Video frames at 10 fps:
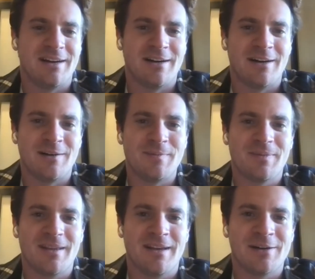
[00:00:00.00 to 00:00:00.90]

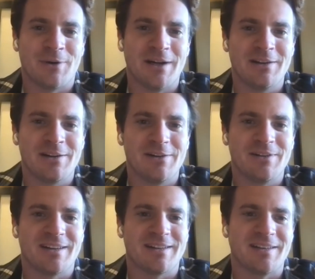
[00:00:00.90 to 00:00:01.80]
And quite literally it
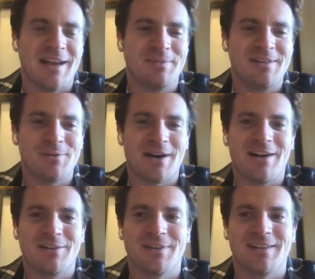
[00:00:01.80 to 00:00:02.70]
was like this empty
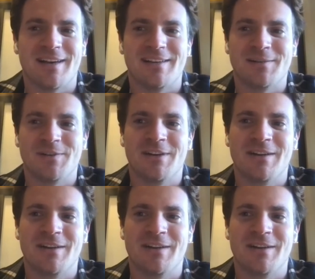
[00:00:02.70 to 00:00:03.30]
warehouse with a testing machine.